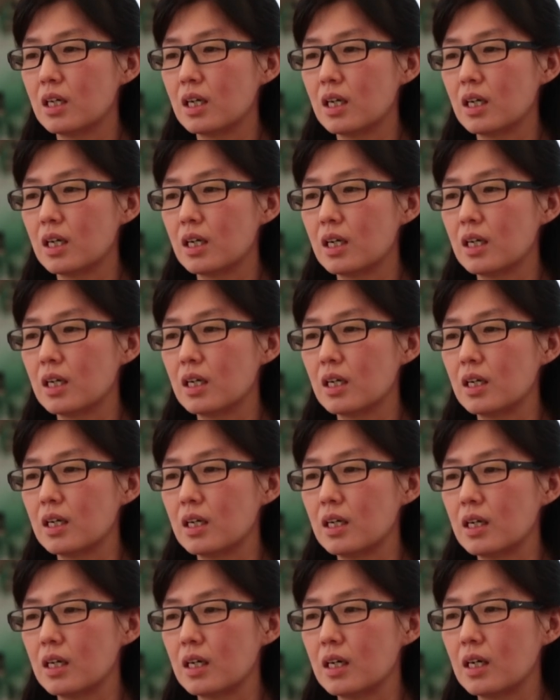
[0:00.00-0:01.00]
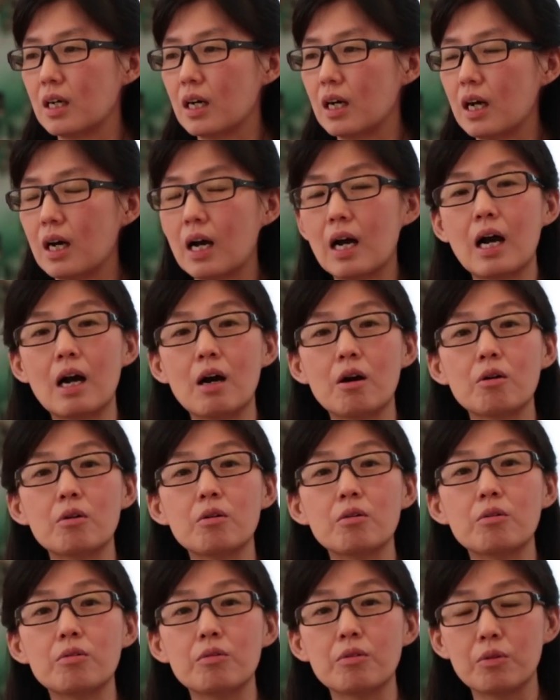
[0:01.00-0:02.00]

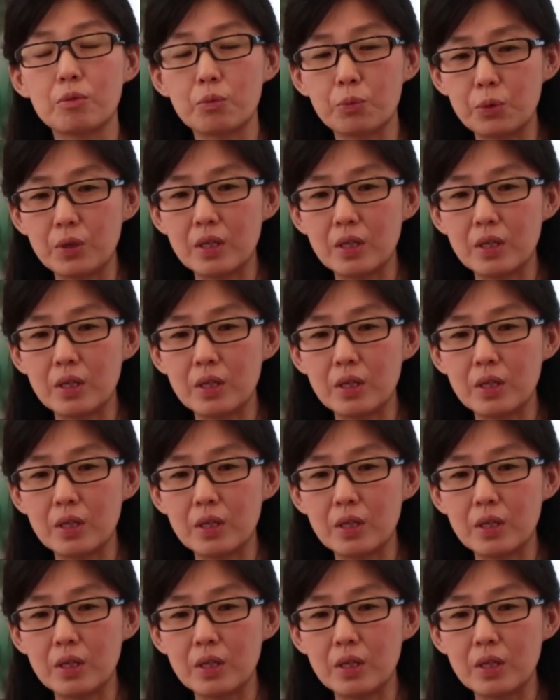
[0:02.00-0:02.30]
how